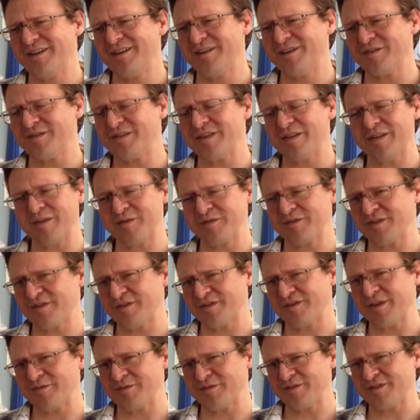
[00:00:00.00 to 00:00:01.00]
as I say,
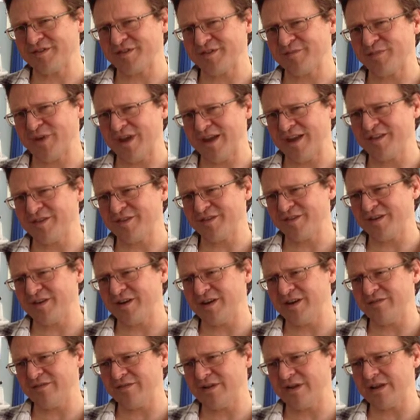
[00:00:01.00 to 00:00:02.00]
that was just the pain
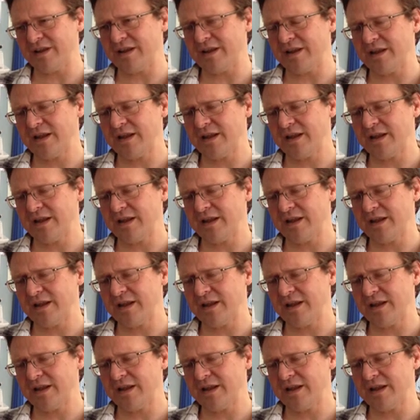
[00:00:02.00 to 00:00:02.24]
side of it.